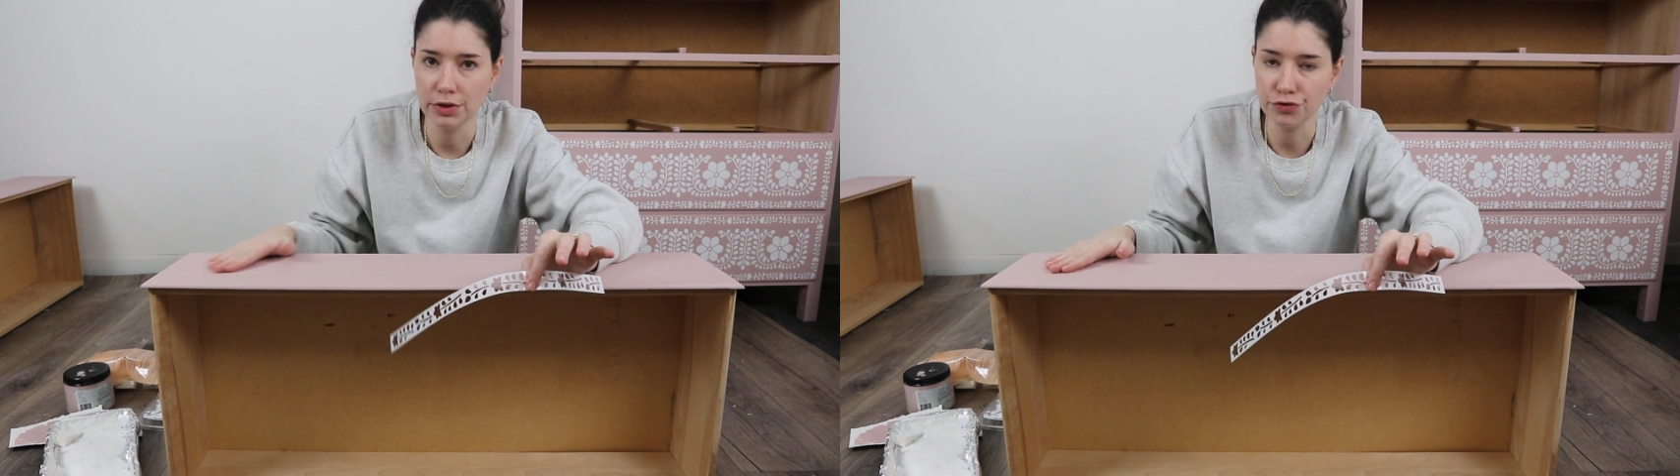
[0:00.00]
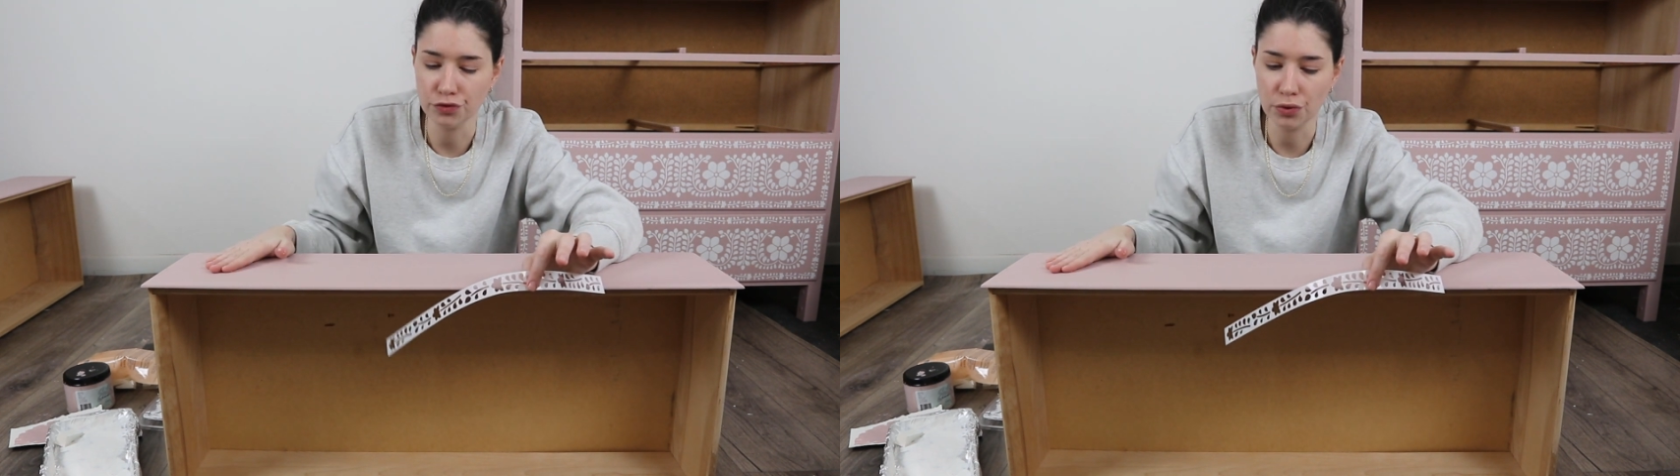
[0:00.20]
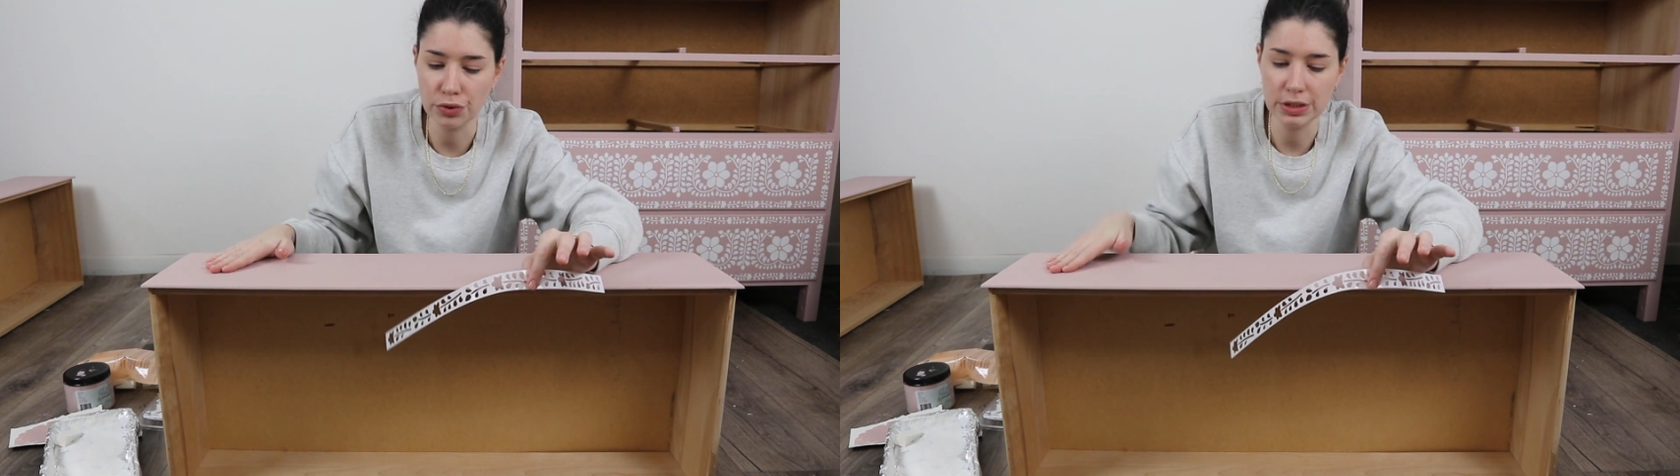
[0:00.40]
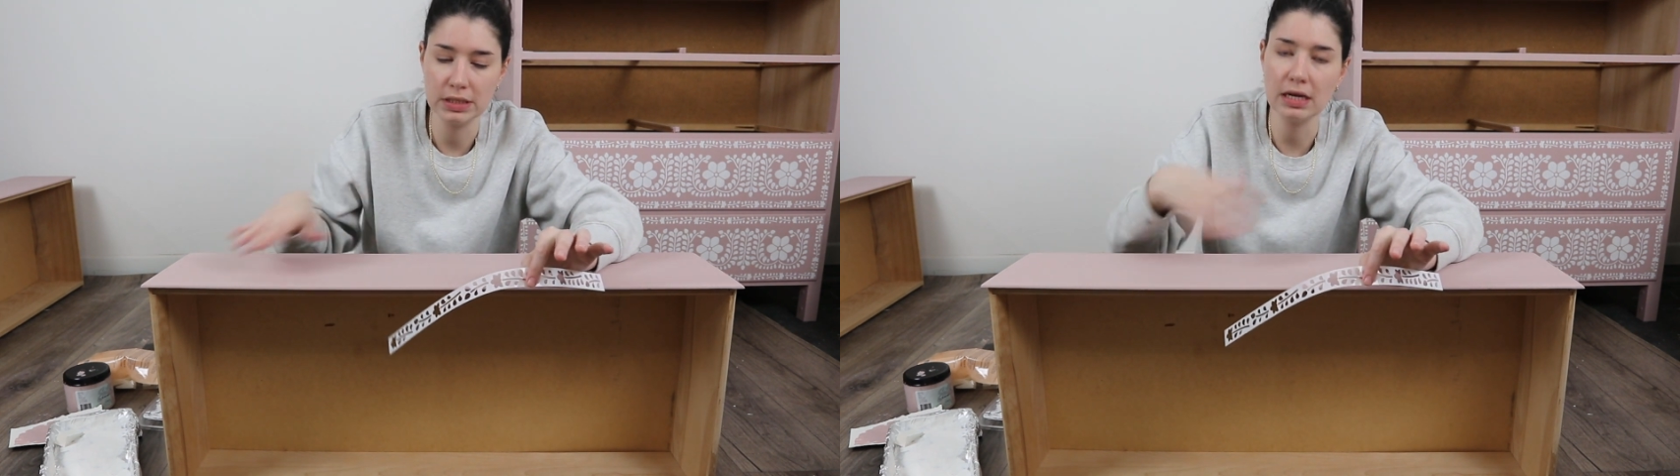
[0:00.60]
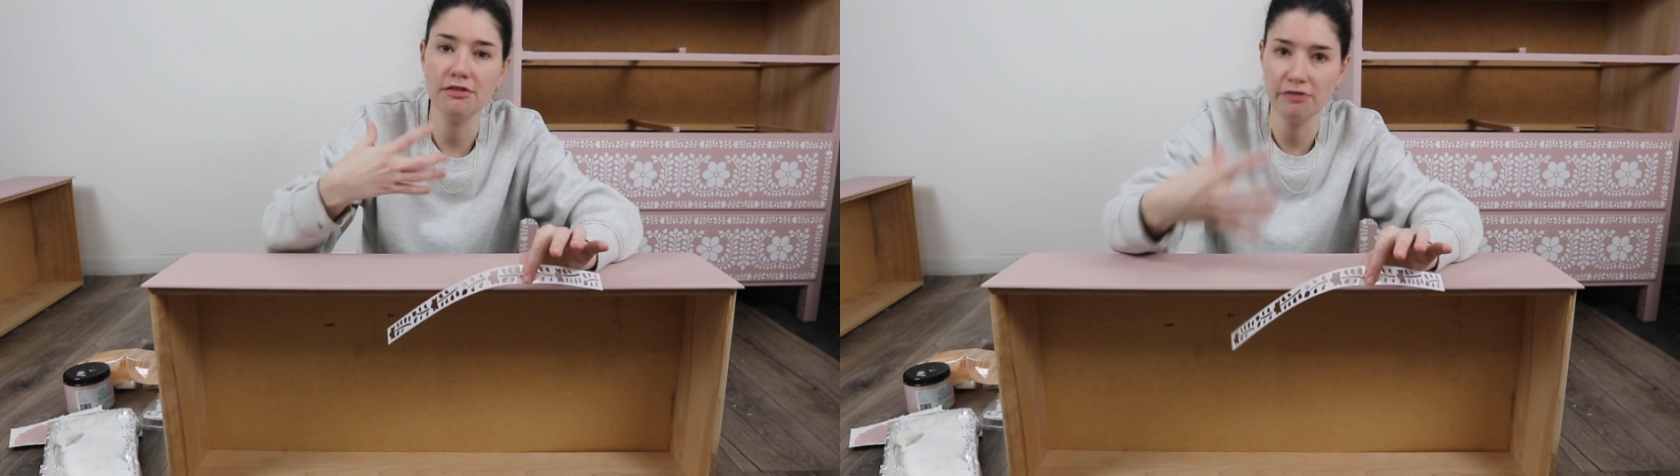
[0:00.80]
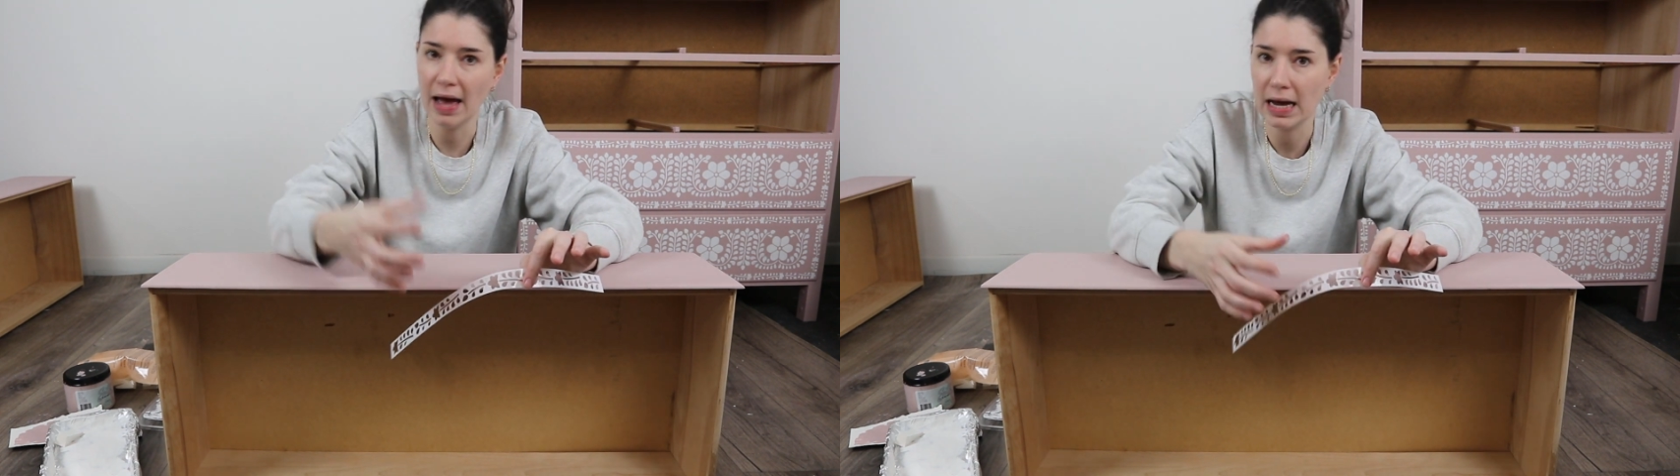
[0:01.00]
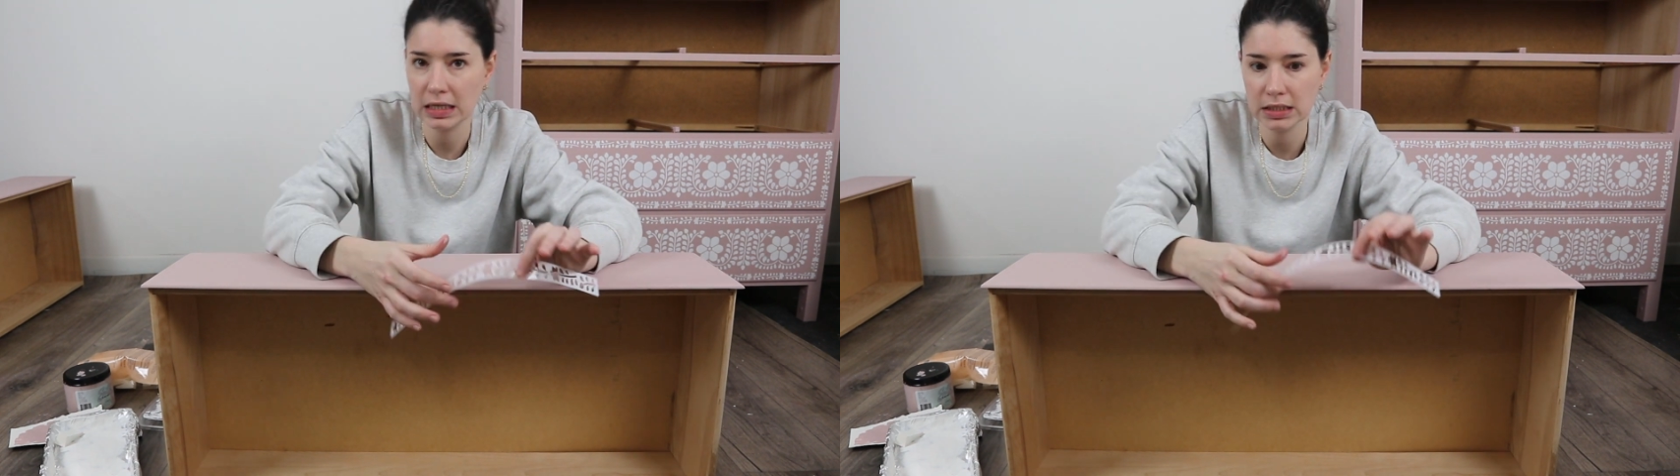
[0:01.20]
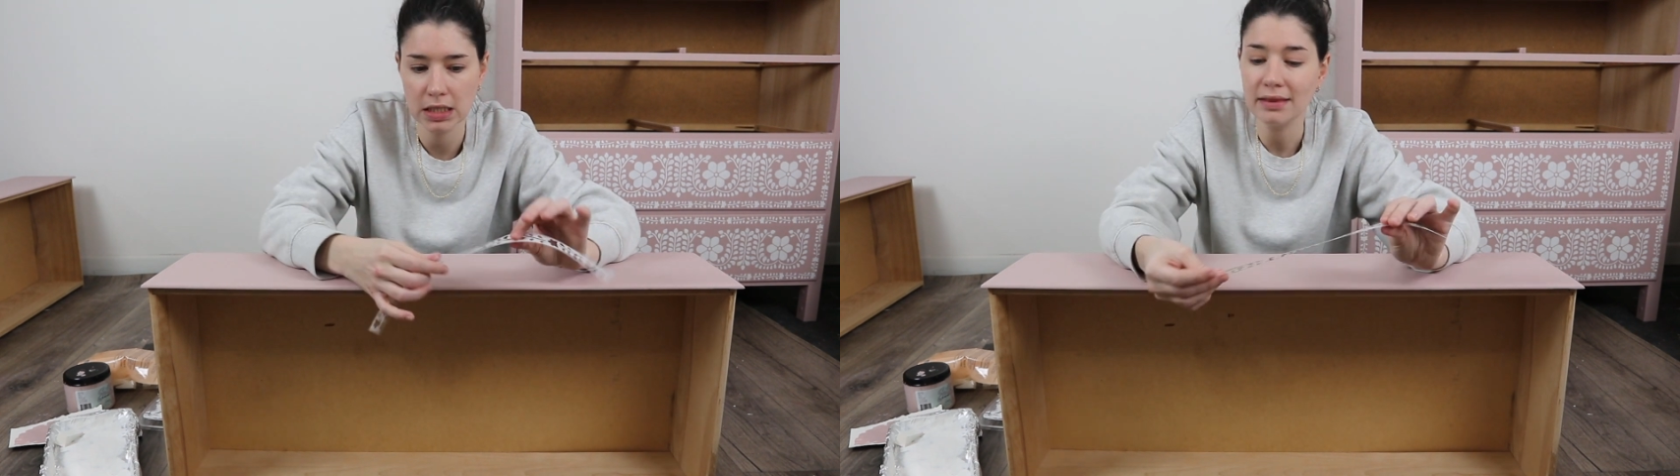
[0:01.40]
the drawers effect.